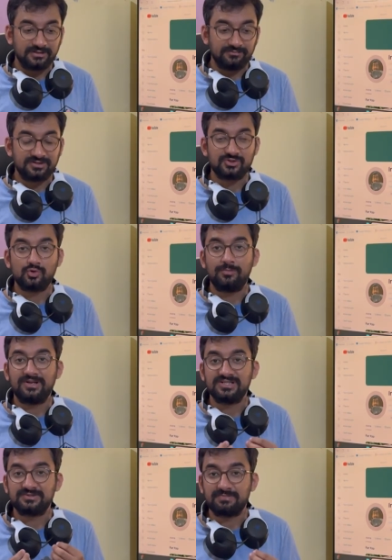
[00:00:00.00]
with so many
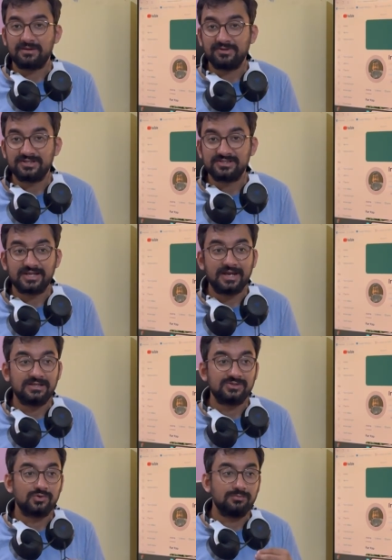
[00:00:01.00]
spammers and
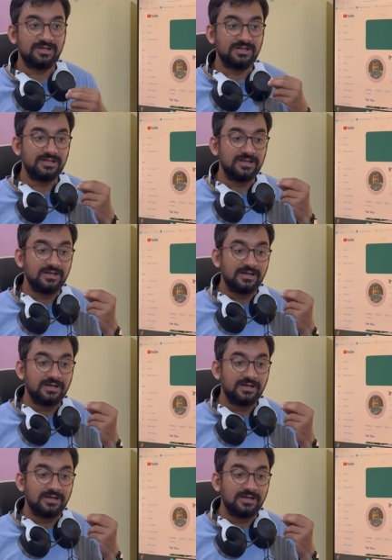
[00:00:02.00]
so many